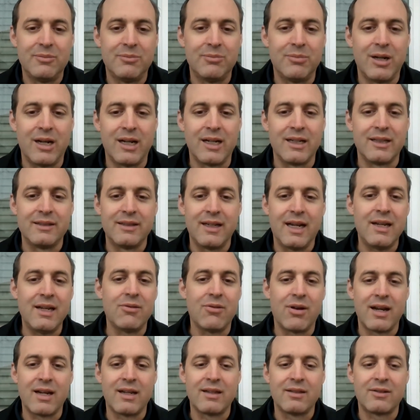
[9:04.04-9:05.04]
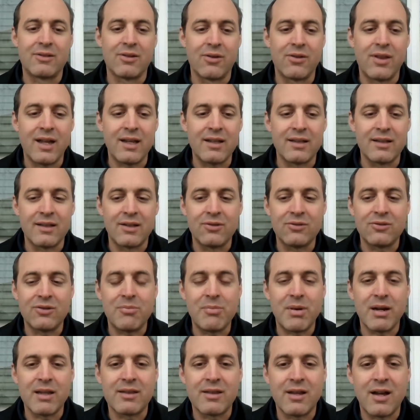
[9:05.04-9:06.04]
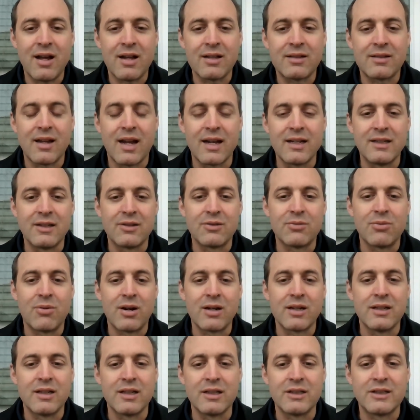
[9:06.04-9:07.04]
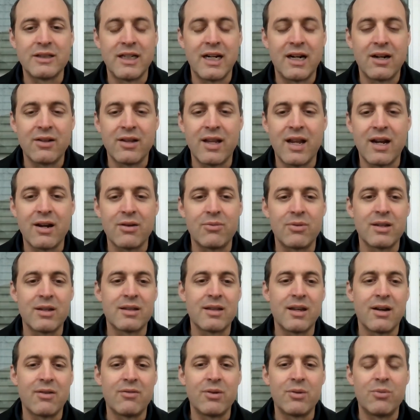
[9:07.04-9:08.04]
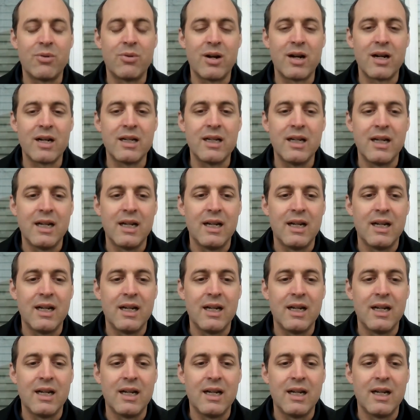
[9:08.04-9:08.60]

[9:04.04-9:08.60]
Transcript: But anyway, so those are my thoughts. I just wanted to share that with everyone.